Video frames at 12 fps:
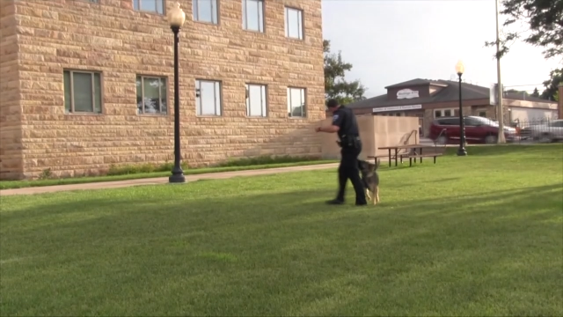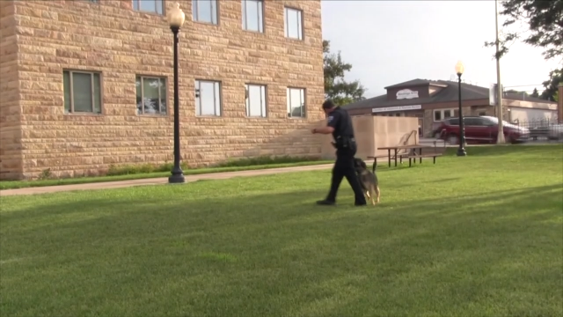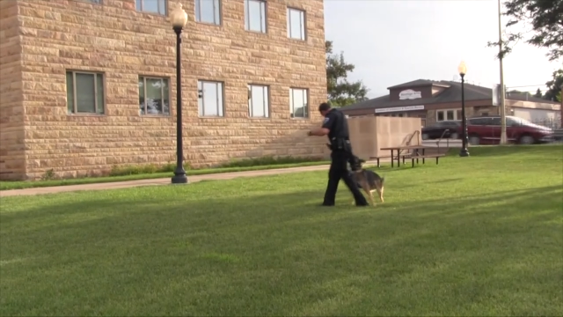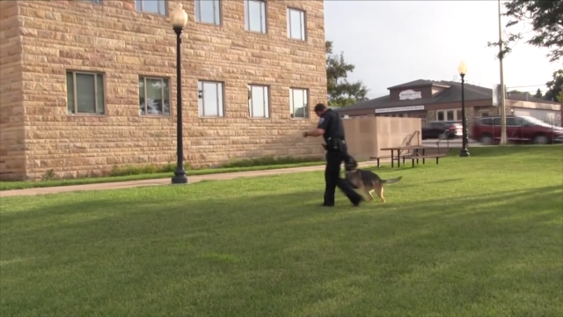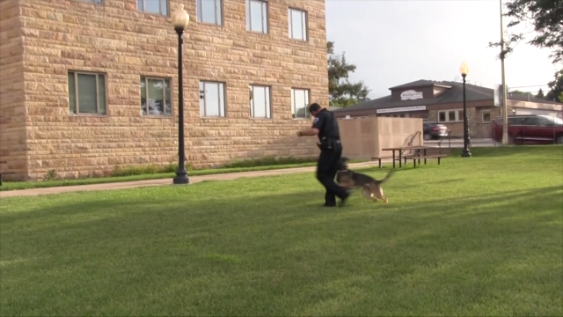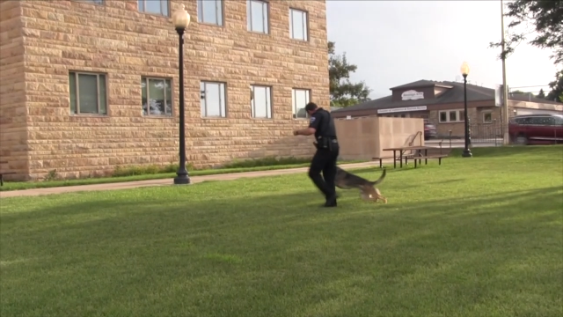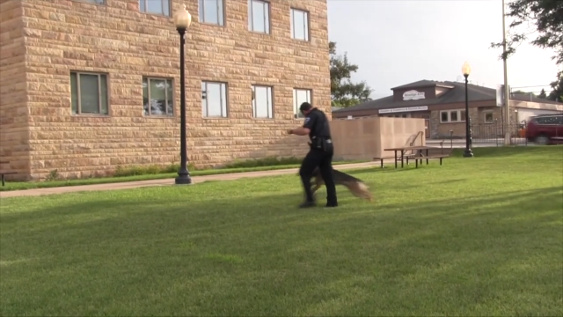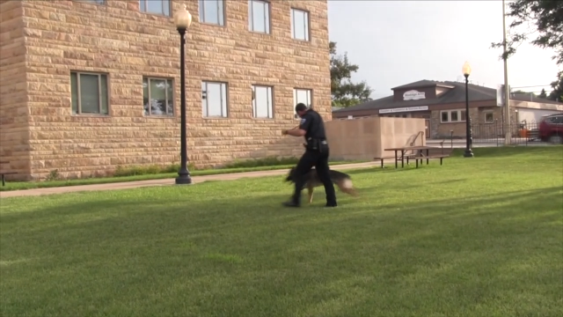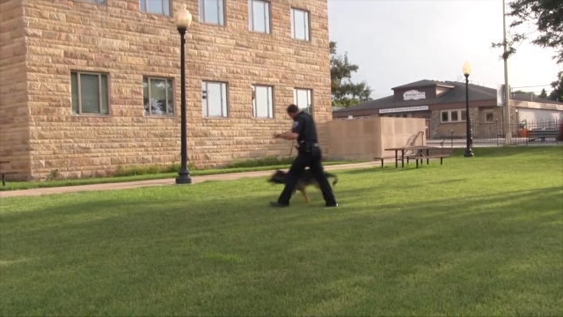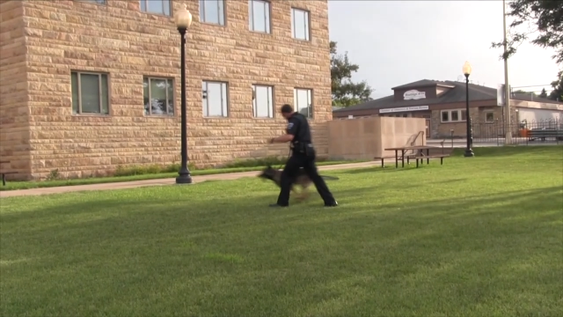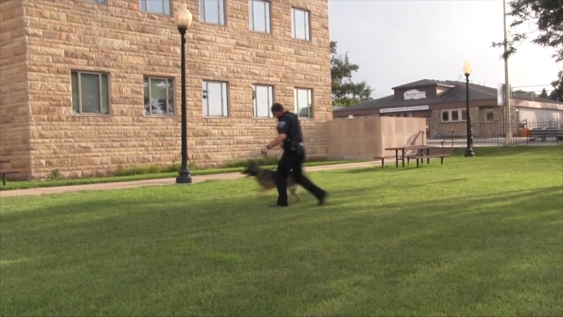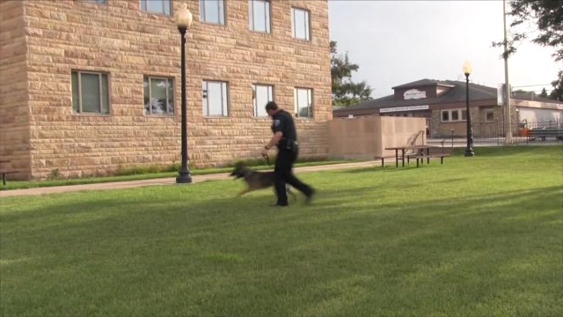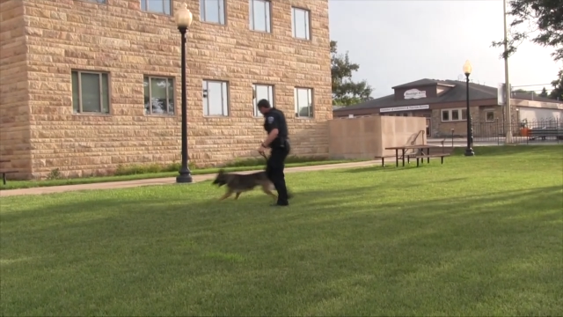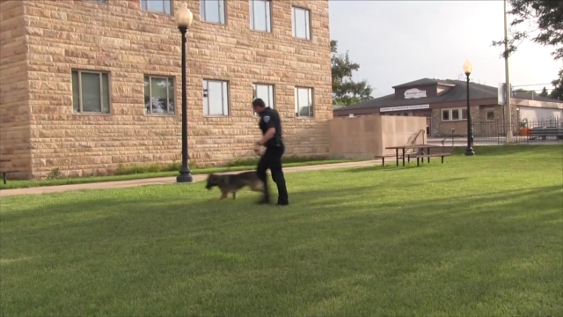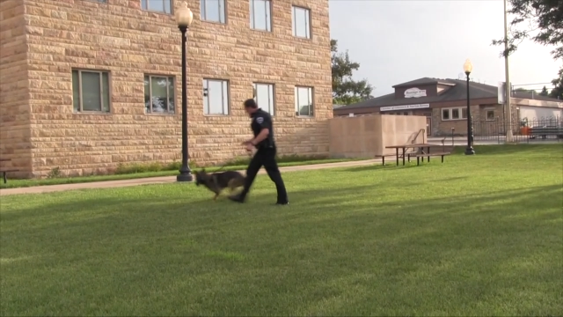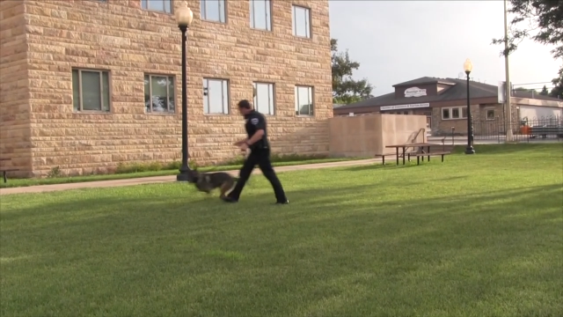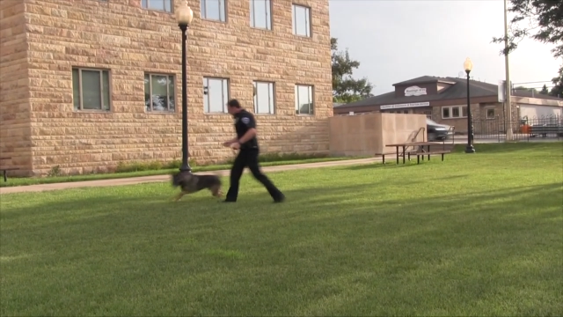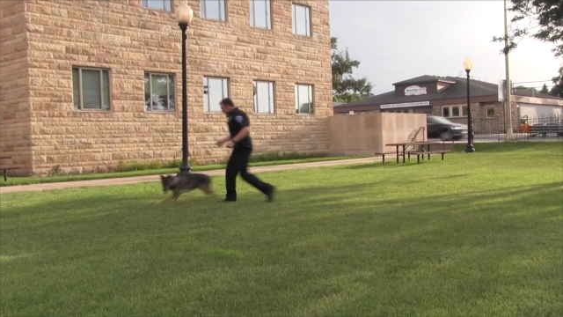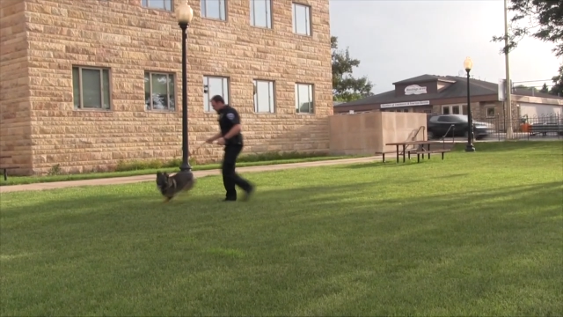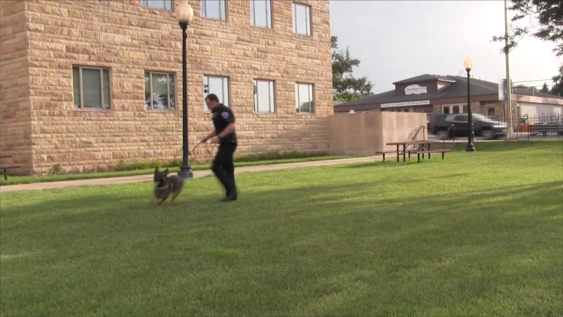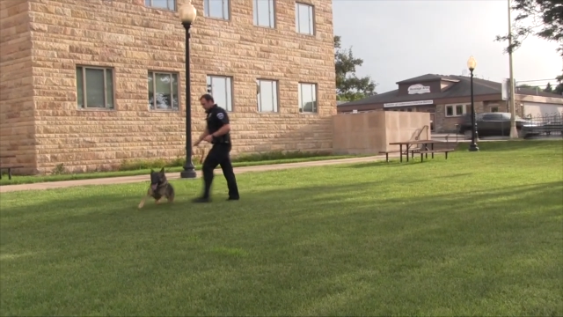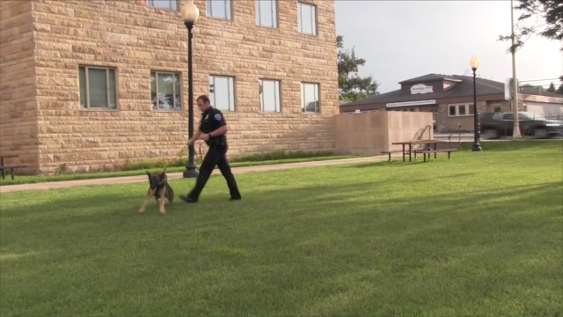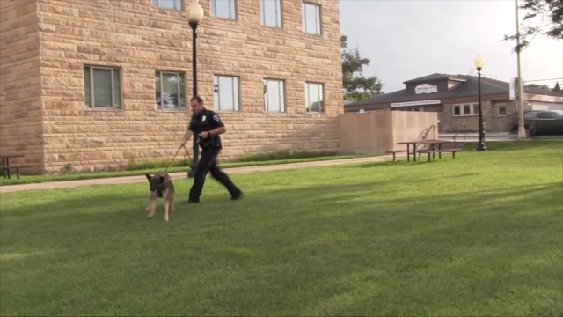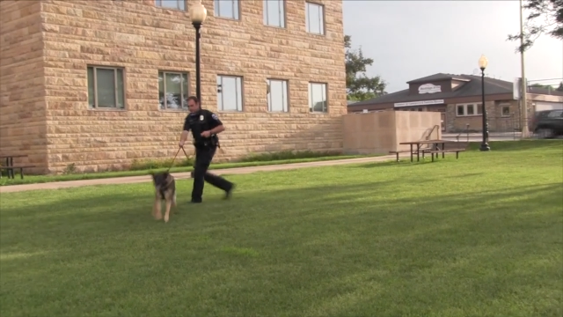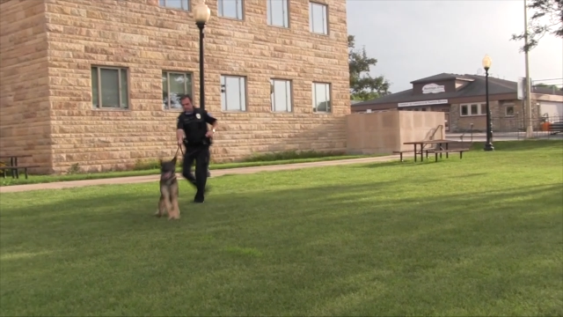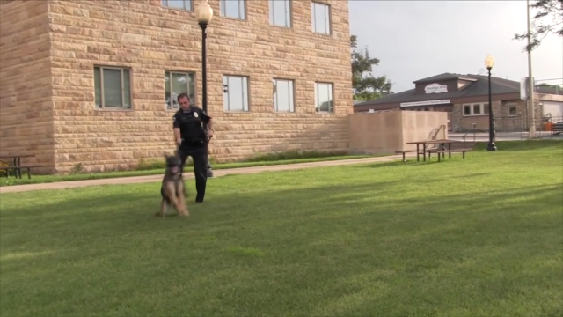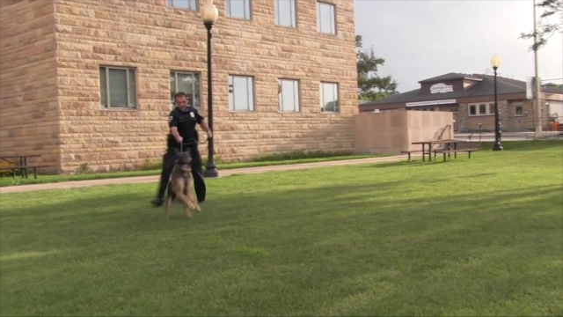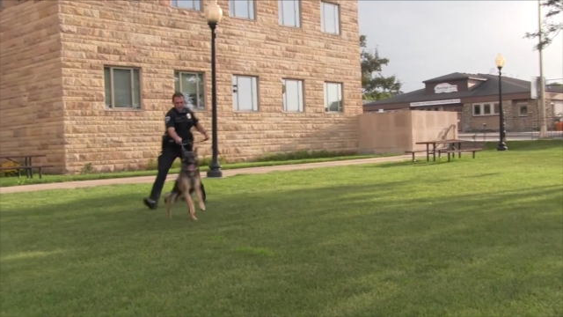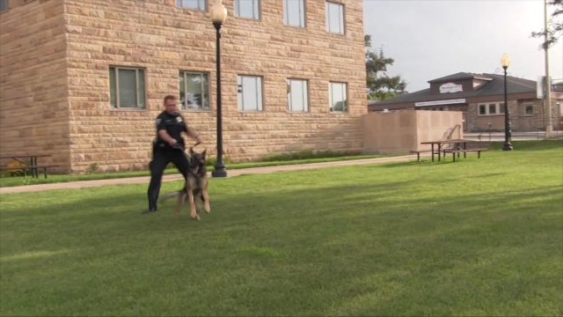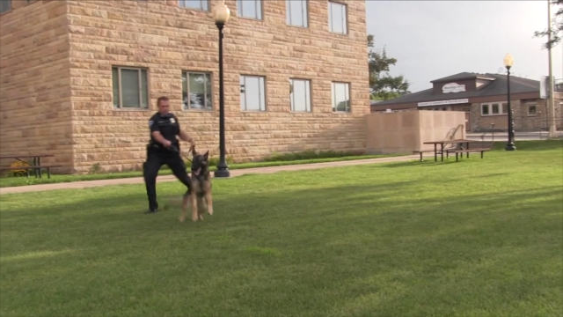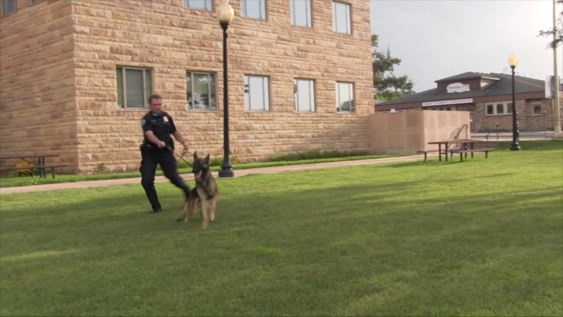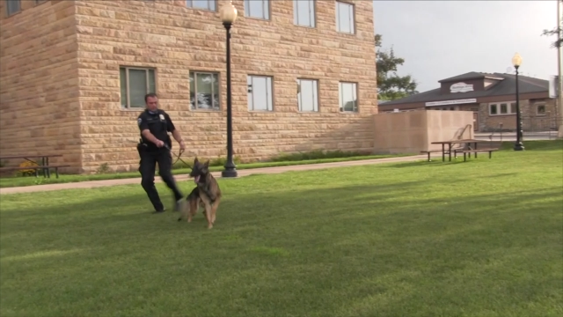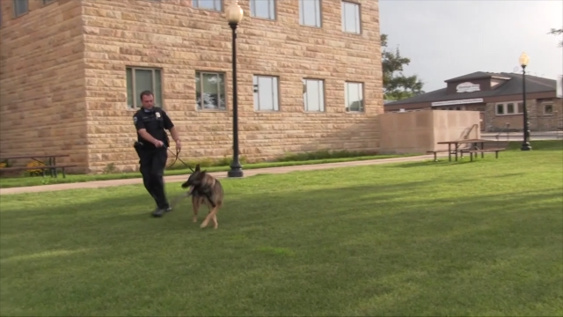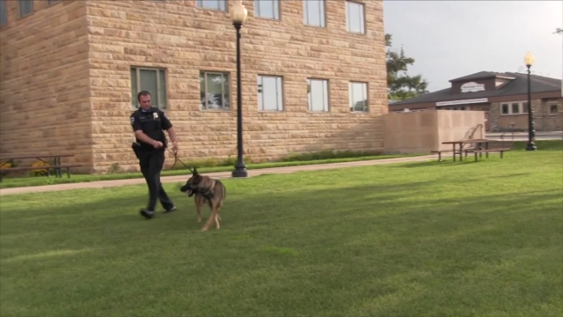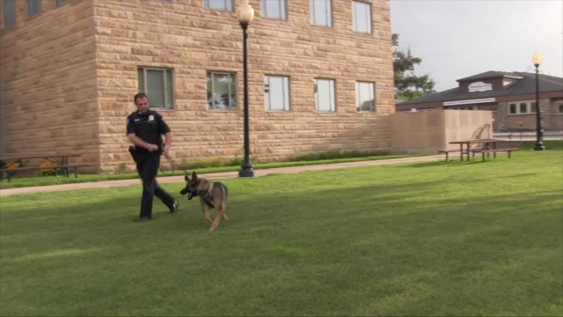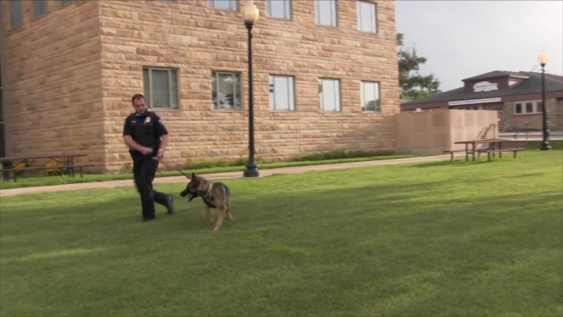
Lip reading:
[unreadable: no face in view]